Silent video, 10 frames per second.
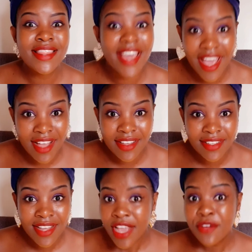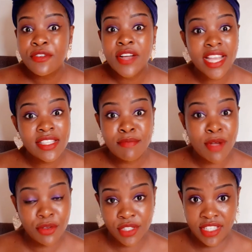there. Forget
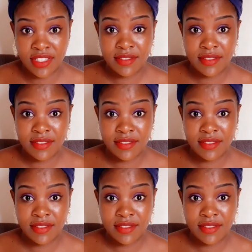about it.